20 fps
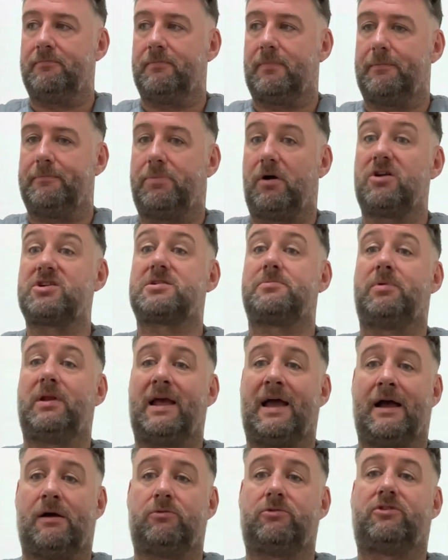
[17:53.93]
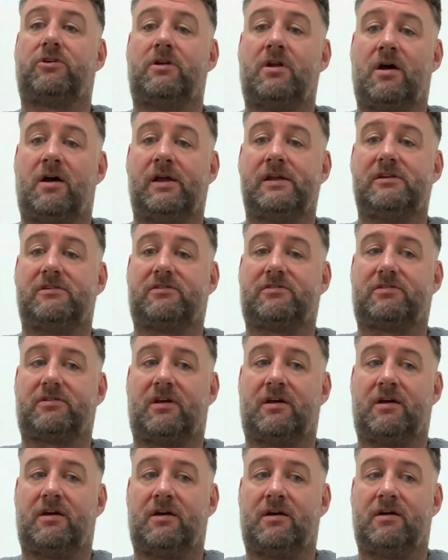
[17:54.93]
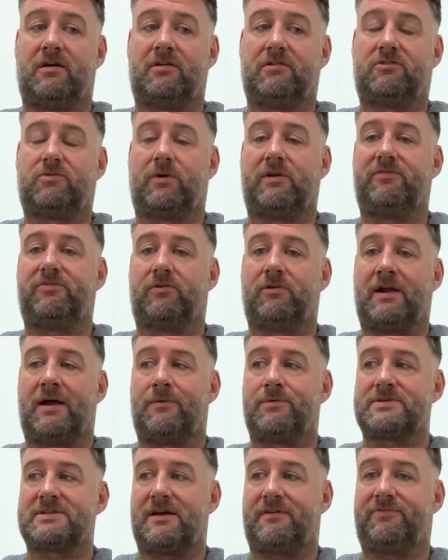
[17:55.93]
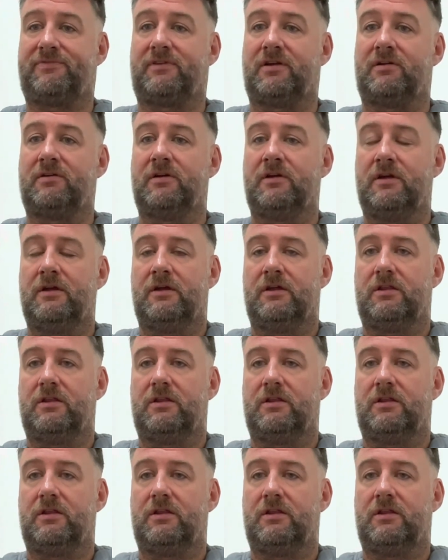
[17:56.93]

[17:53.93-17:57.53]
possibly out tonight, 24 hours after